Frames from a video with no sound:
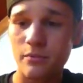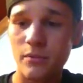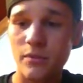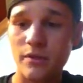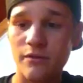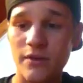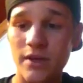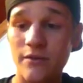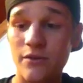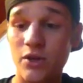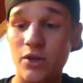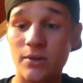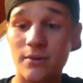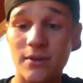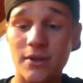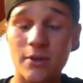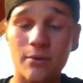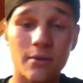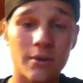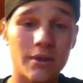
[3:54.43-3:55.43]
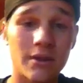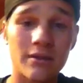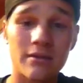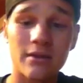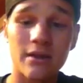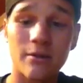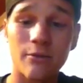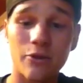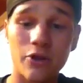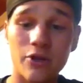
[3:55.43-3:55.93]
if you have a good liquid that's
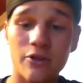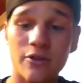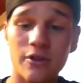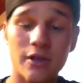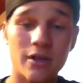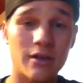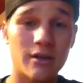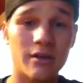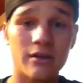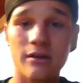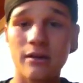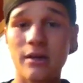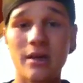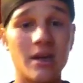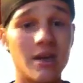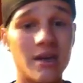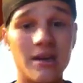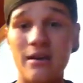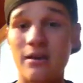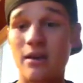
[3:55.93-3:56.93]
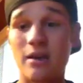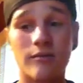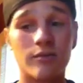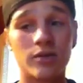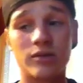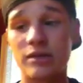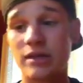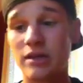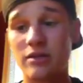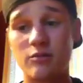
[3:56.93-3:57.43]
not really thick, it
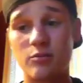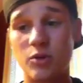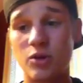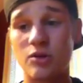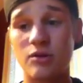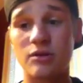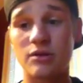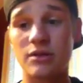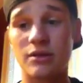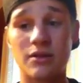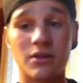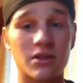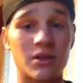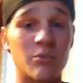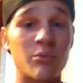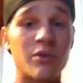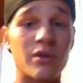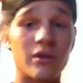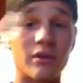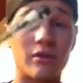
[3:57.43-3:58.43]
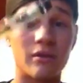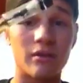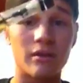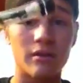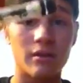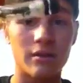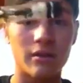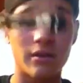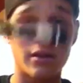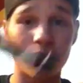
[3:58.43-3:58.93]
never tastes burnt till it's empty.
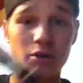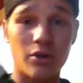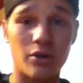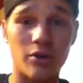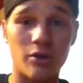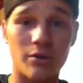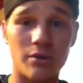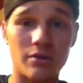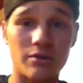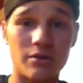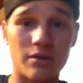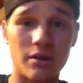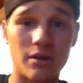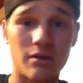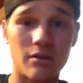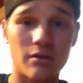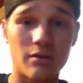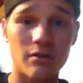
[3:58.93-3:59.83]
And then you can always see